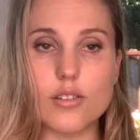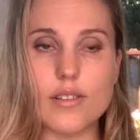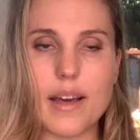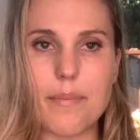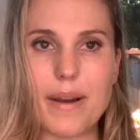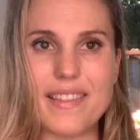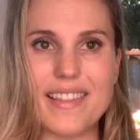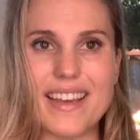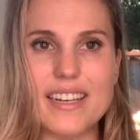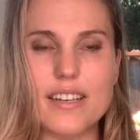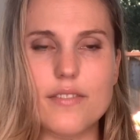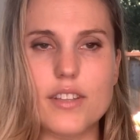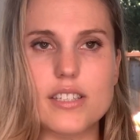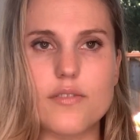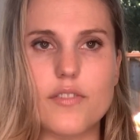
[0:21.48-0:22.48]
that by the end of
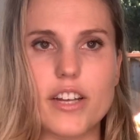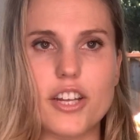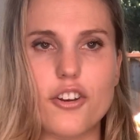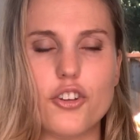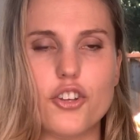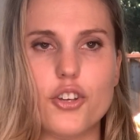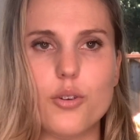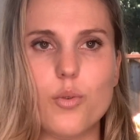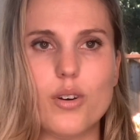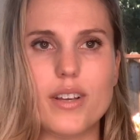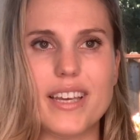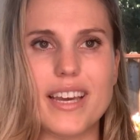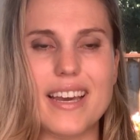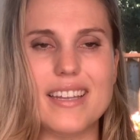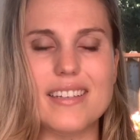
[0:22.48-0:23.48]
this video, you will
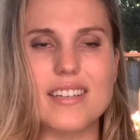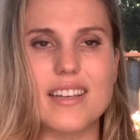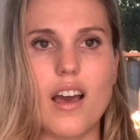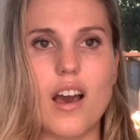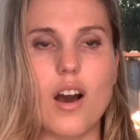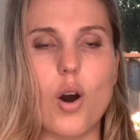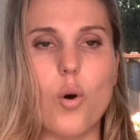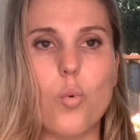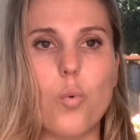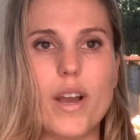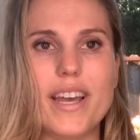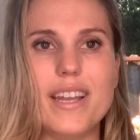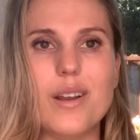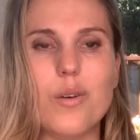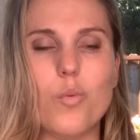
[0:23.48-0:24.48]
get a
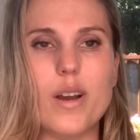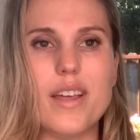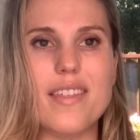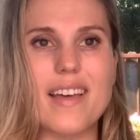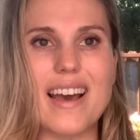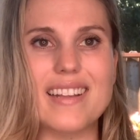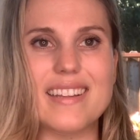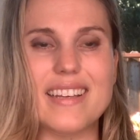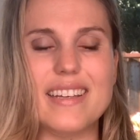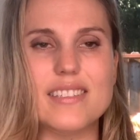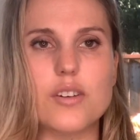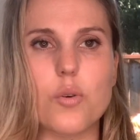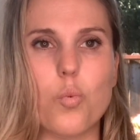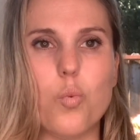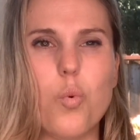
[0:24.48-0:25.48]
win with at
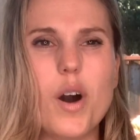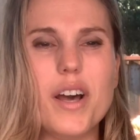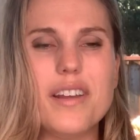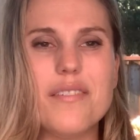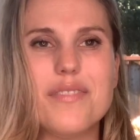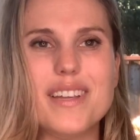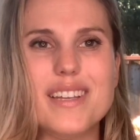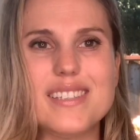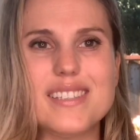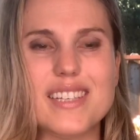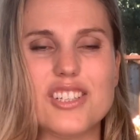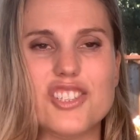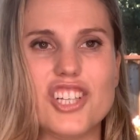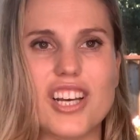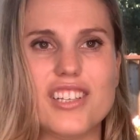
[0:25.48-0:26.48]
least one of these
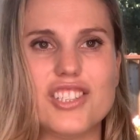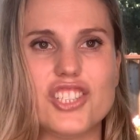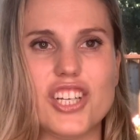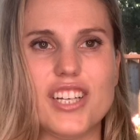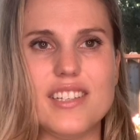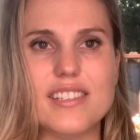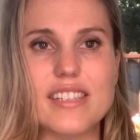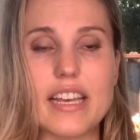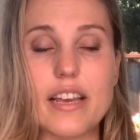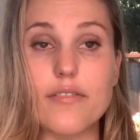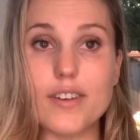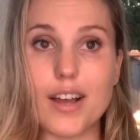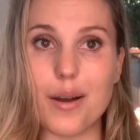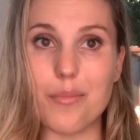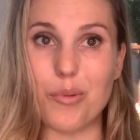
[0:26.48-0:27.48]
suggestions, if
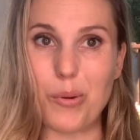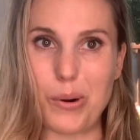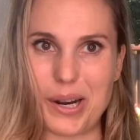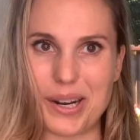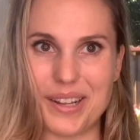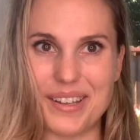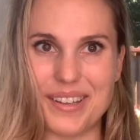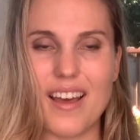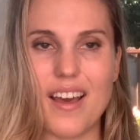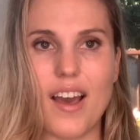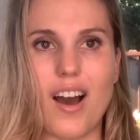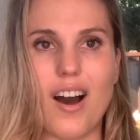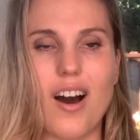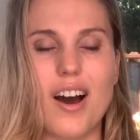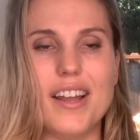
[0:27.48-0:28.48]
not more,
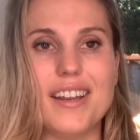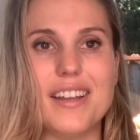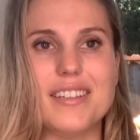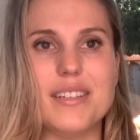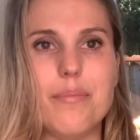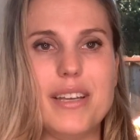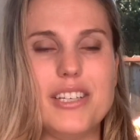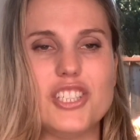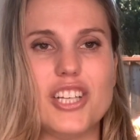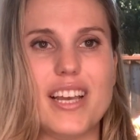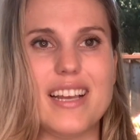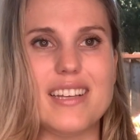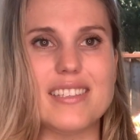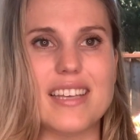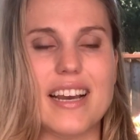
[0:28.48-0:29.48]
on dementia
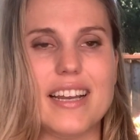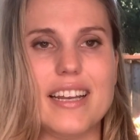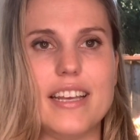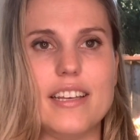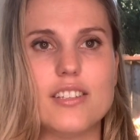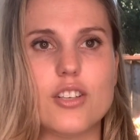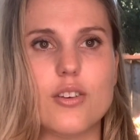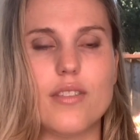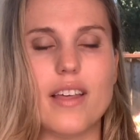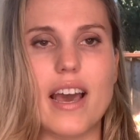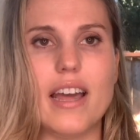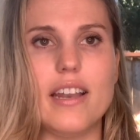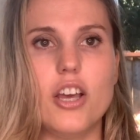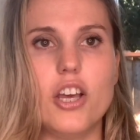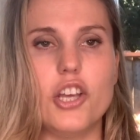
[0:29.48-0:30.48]
anxiety, so
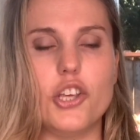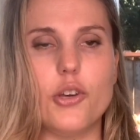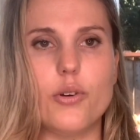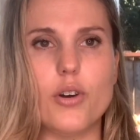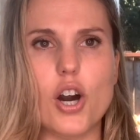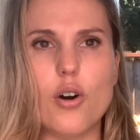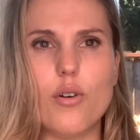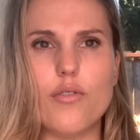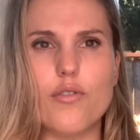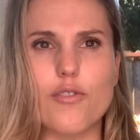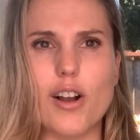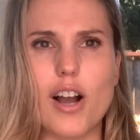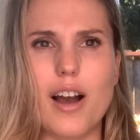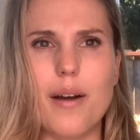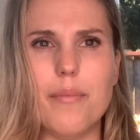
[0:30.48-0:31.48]
that you go
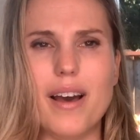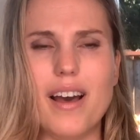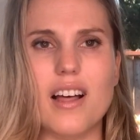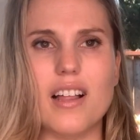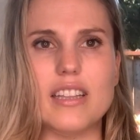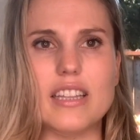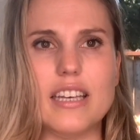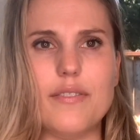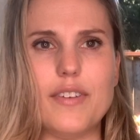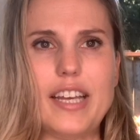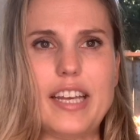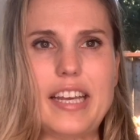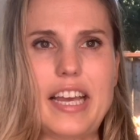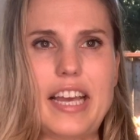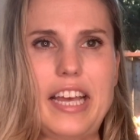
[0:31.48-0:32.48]
from
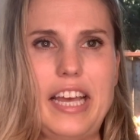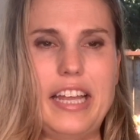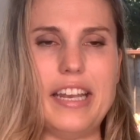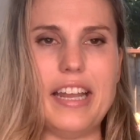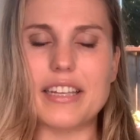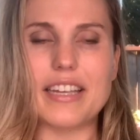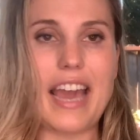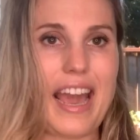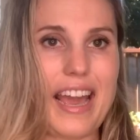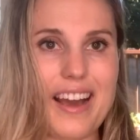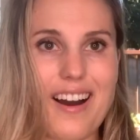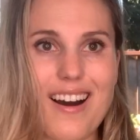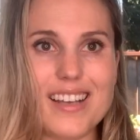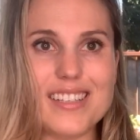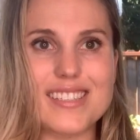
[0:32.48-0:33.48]
living in
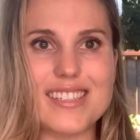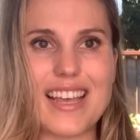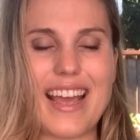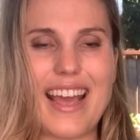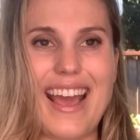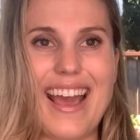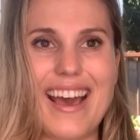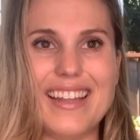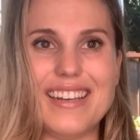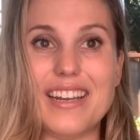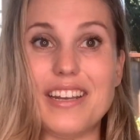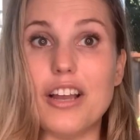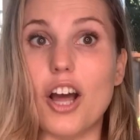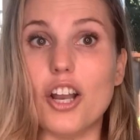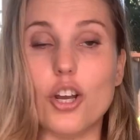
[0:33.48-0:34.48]
chaos and
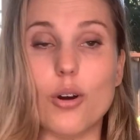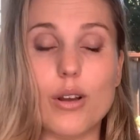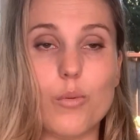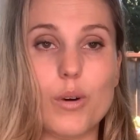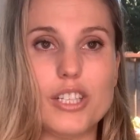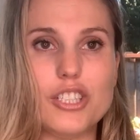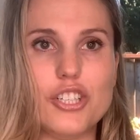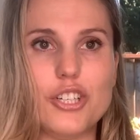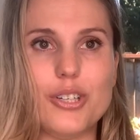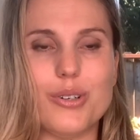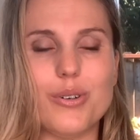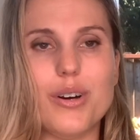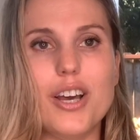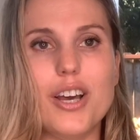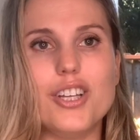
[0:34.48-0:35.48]
not knowing what to do
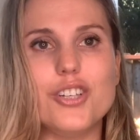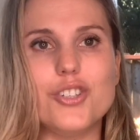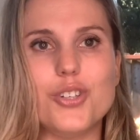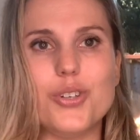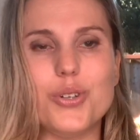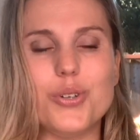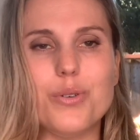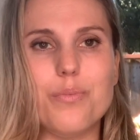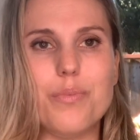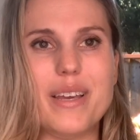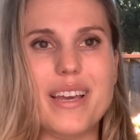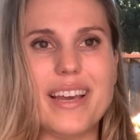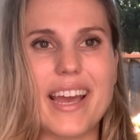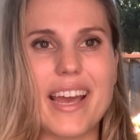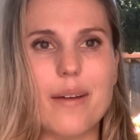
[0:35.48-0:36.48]
to
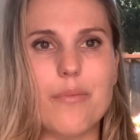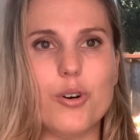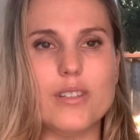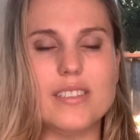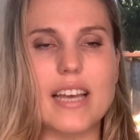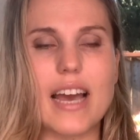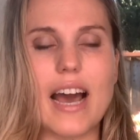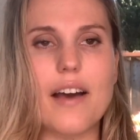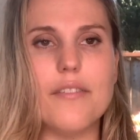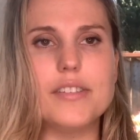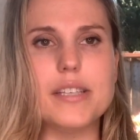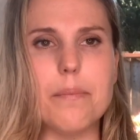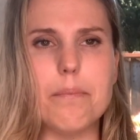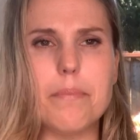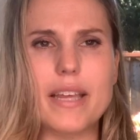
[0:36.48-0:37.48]
being able to have
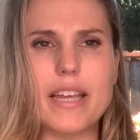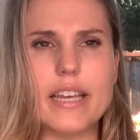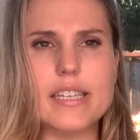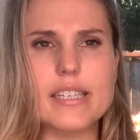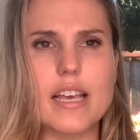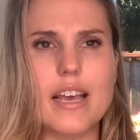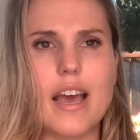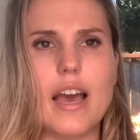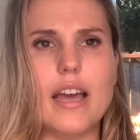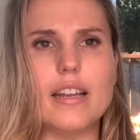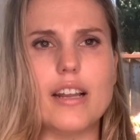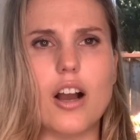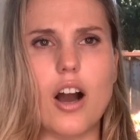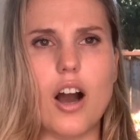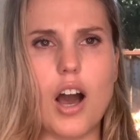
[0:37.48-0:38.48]
some peace and
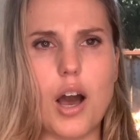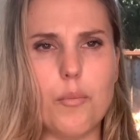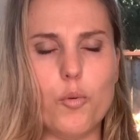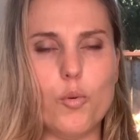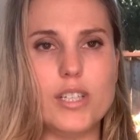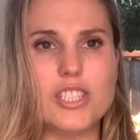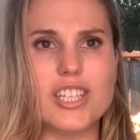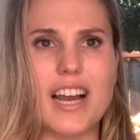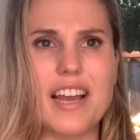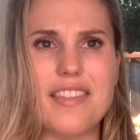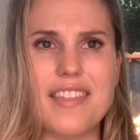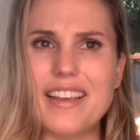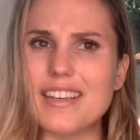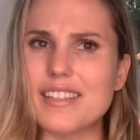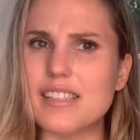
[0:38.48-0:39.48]
calm, which I
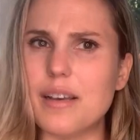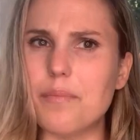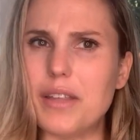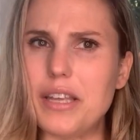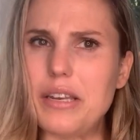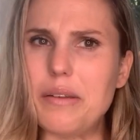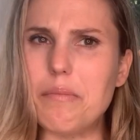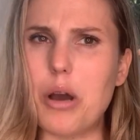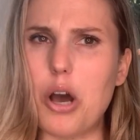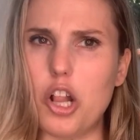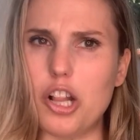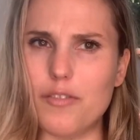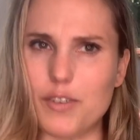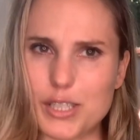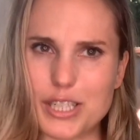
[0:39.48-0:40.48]
think is something all
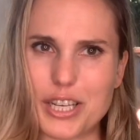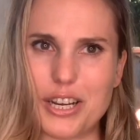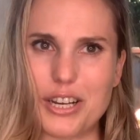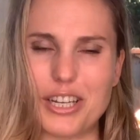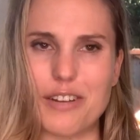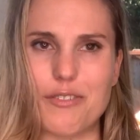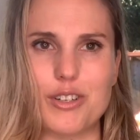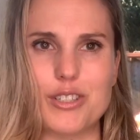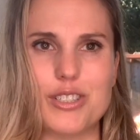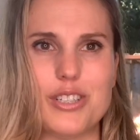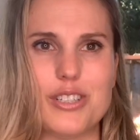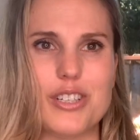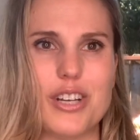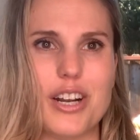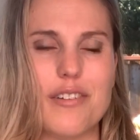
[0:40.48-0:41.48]
of us caregivers
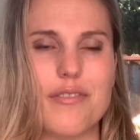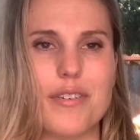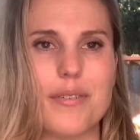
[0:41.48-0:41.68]
deserve.